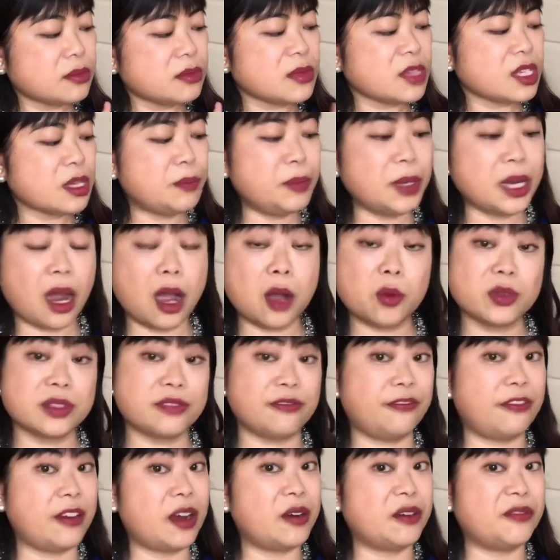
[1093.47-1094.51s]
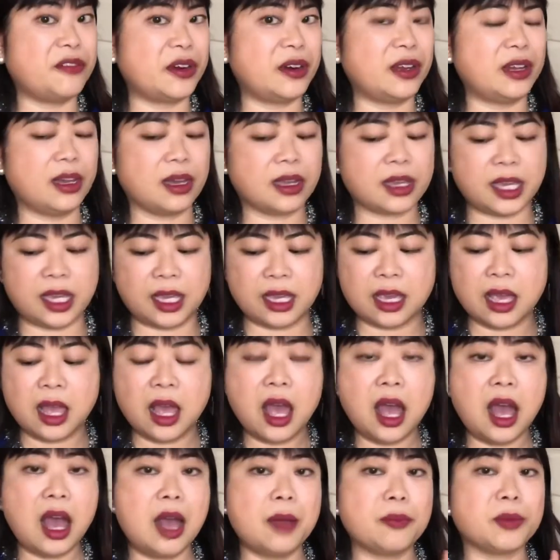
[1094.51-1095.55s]
but I was very, very lucky
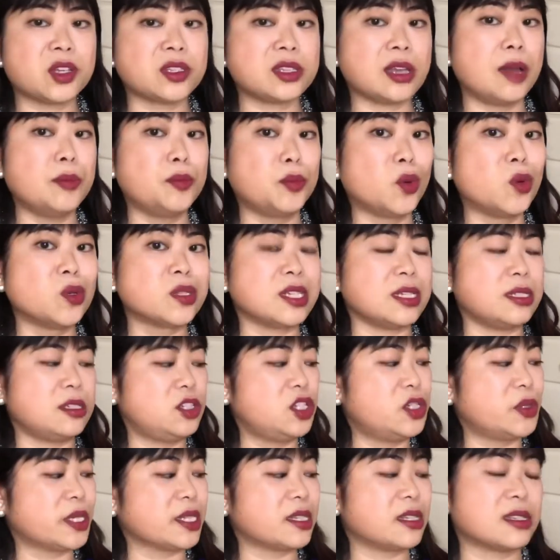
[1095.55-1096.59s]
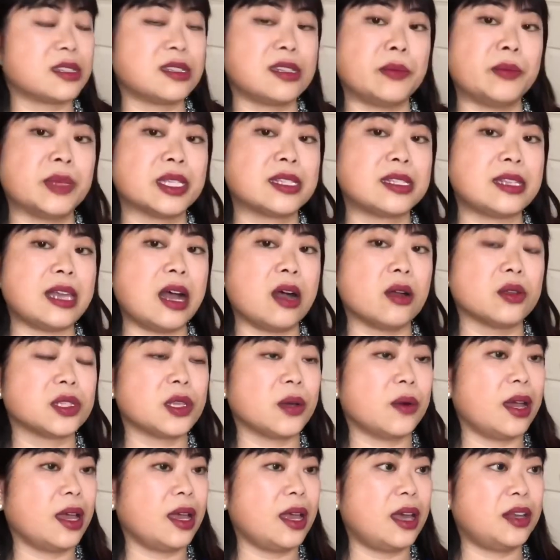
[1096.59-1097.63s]
because I bought it during the summer sale, so
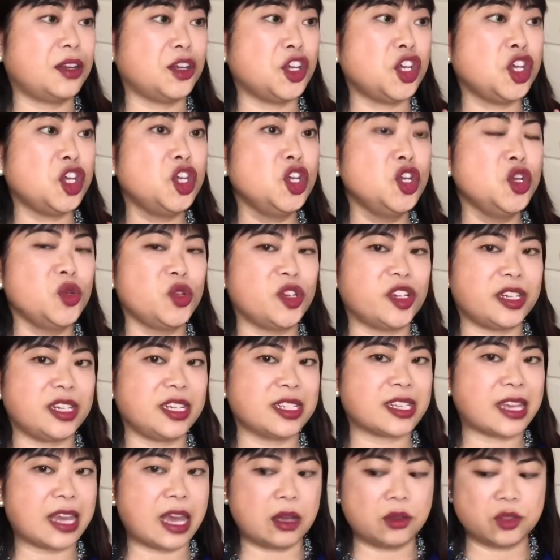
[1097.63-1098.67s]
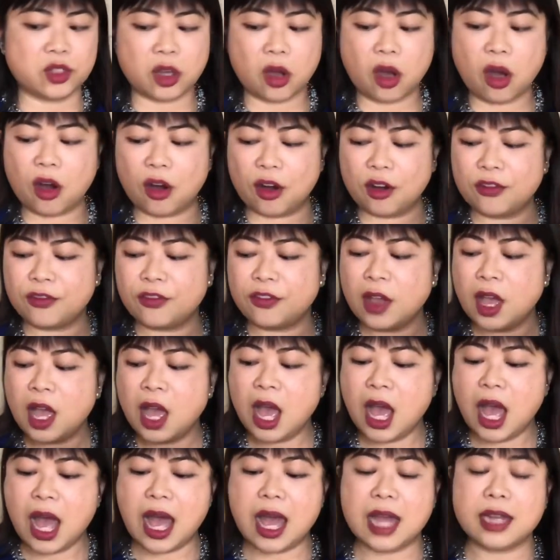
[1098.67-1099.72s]
I had a huge discount off,
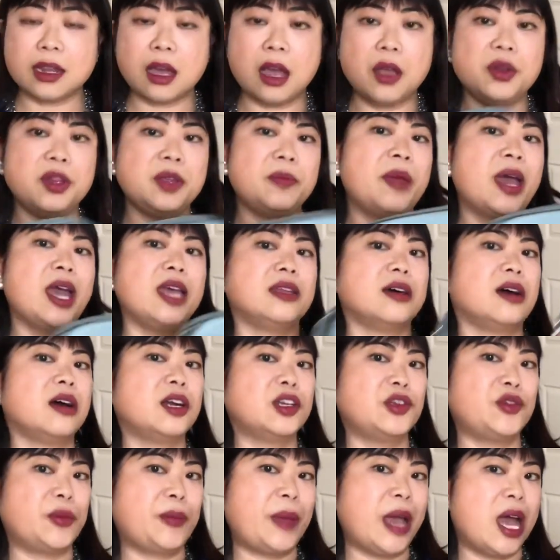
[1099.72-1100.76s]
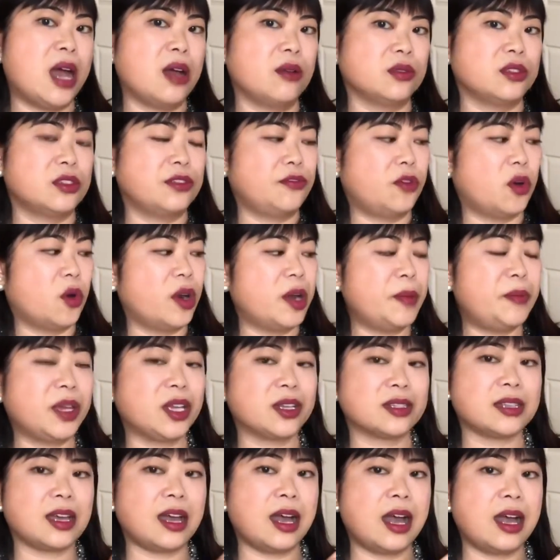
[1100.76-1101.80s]
and I only paid £100 for it
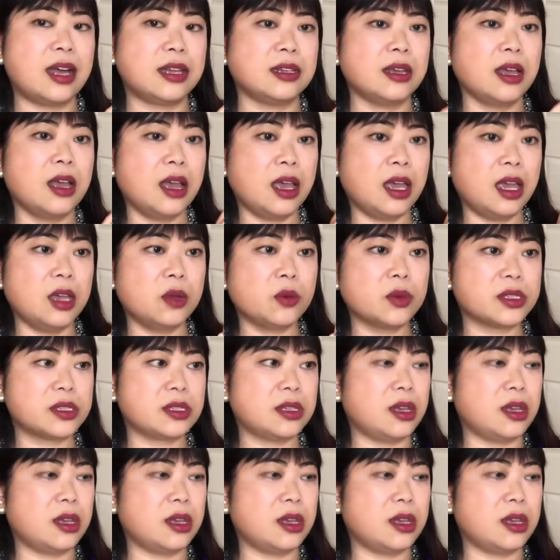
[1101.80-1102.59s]
because it was